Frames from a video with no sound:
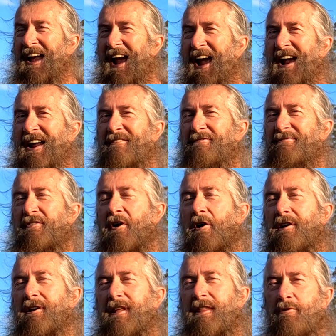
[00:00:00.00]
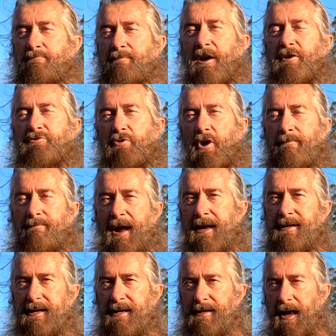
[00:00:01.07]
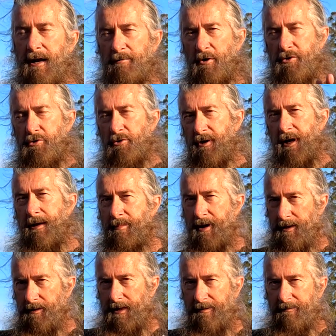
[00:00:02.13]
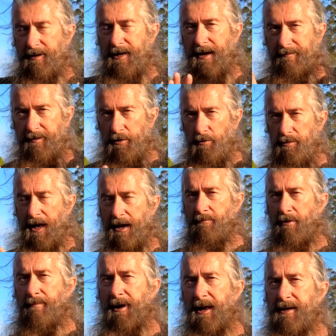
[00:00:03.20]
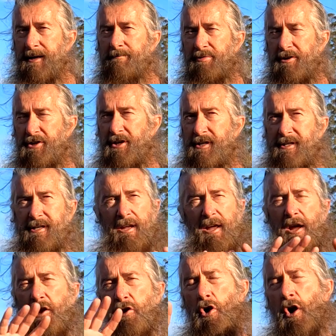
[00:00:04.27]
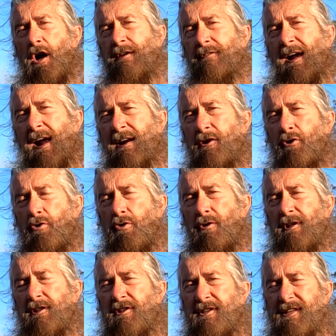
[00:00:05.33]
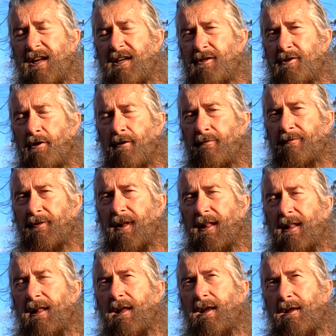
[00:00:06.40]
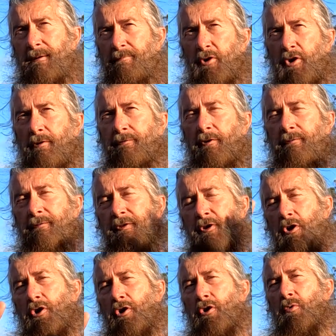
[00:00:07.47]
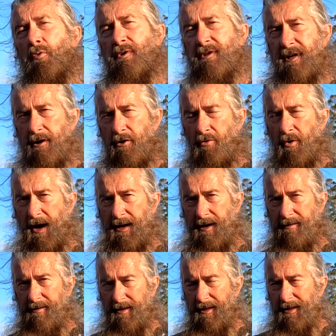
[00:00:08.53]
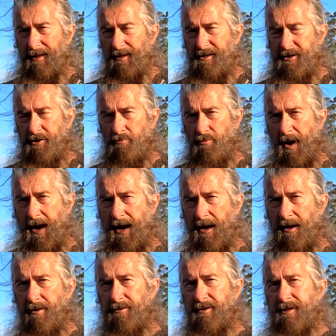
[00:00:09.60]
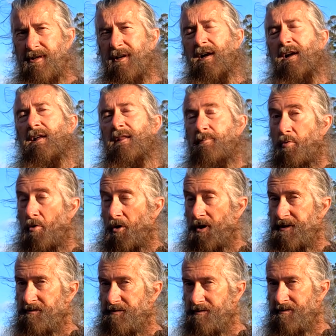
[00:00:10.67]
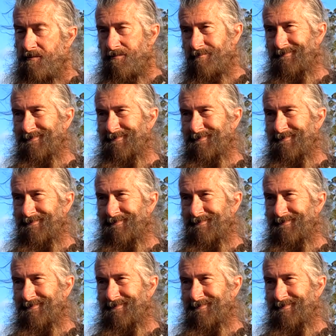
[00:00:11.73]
And finally, the most romantic, now I'm not talking about lovey-dovey and all that romantic, but just kind of had it all in the sense of beautiful view, was in a great surrounds, the price,